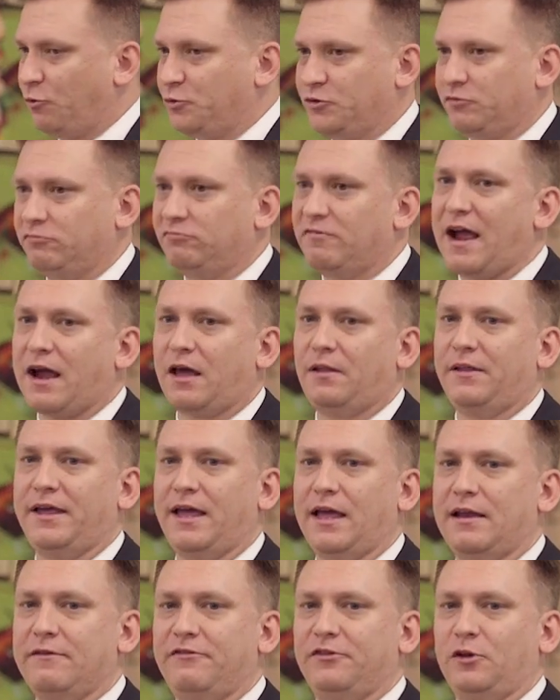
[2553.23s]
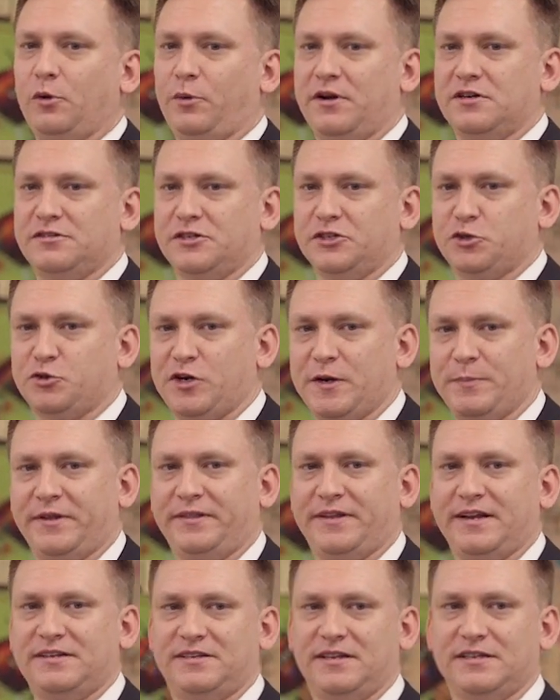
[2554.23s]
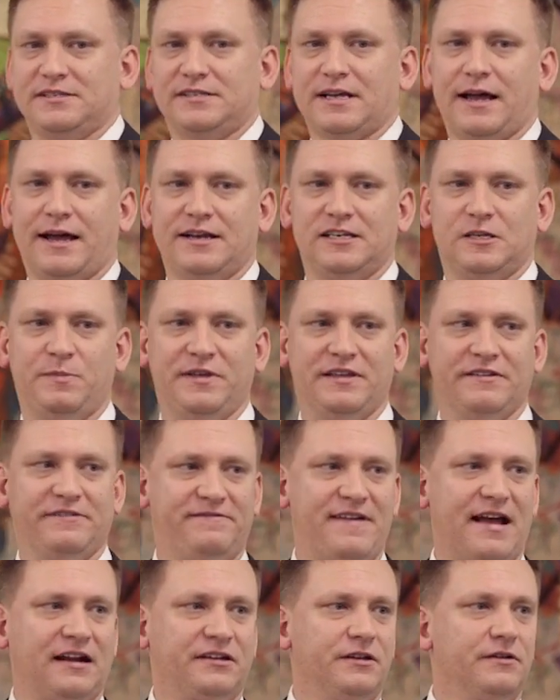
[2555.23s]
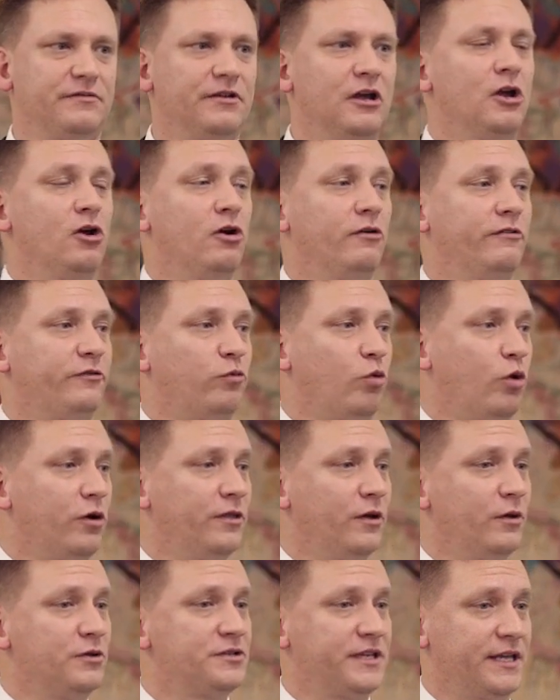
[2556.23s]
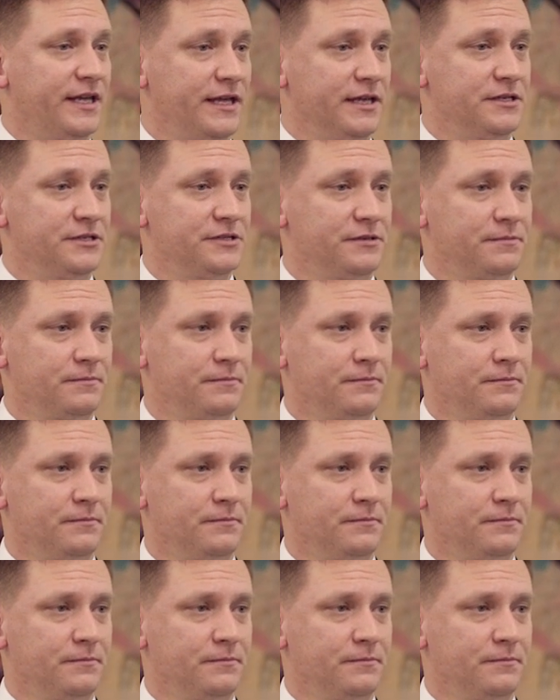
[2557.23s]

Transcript: will directly influence the treatment that's designed to be effective for those kids.